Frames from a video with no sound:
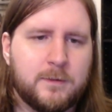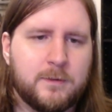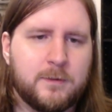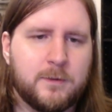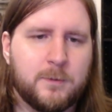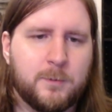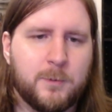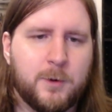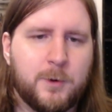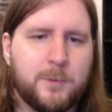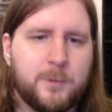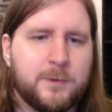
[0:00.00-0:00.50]

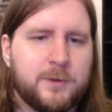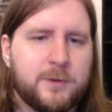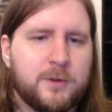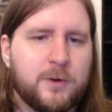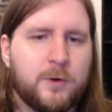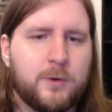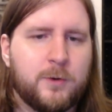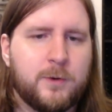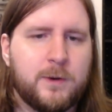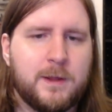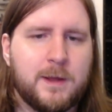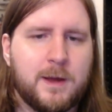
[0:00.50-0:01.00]
The moment a
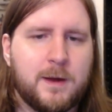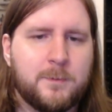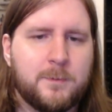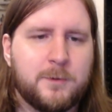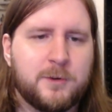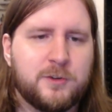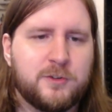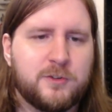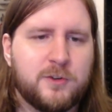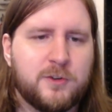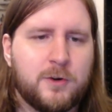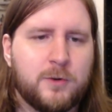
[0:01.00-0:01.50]

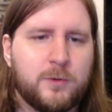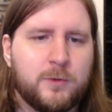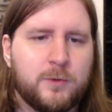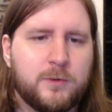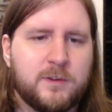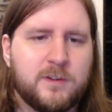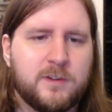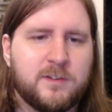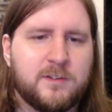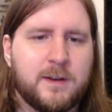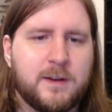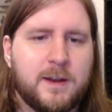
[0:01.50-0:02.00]
Hotiyama
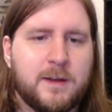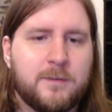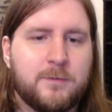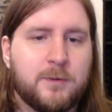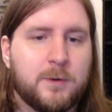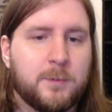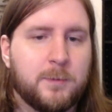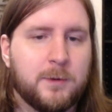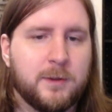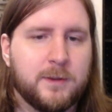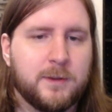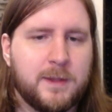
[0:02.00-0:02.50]
shows is
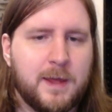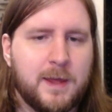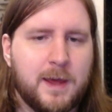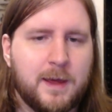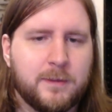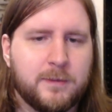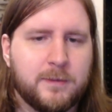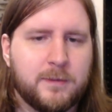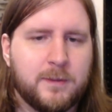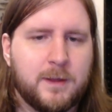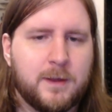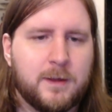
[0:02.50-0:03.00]
inevitable
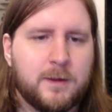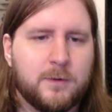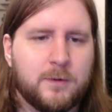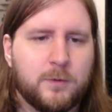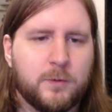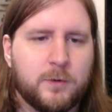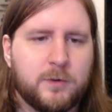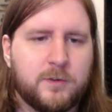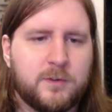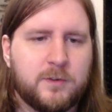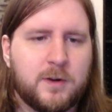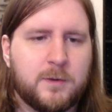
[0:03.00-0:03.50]
death,
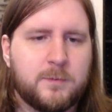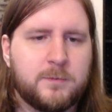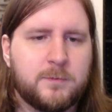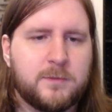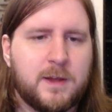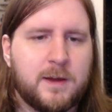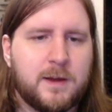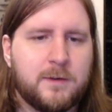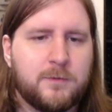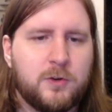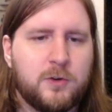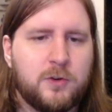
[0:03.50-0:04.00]
which comes
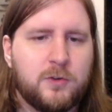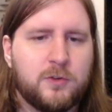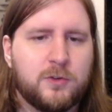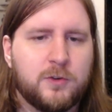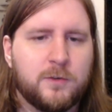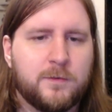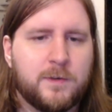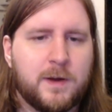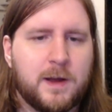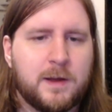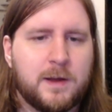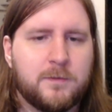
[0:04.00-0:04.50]
after you
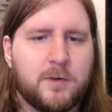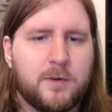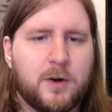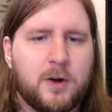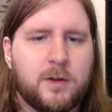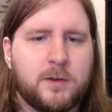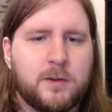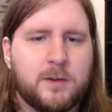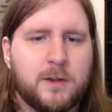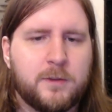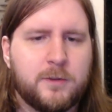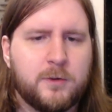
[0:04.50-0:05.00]
survive
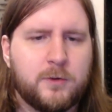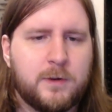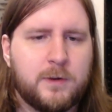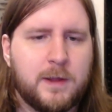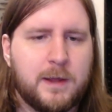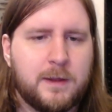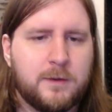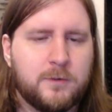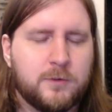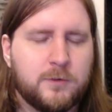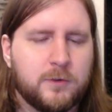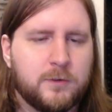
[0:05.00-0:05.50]
all other
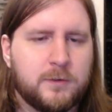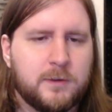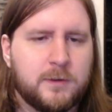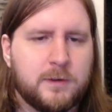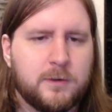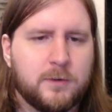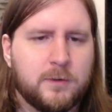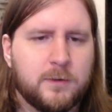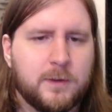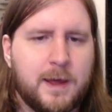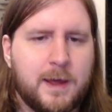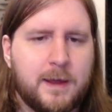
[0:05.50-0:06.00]
dangers
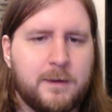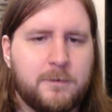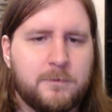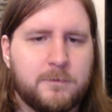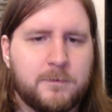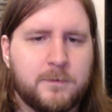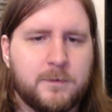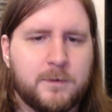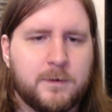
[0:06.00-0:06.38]
in your life.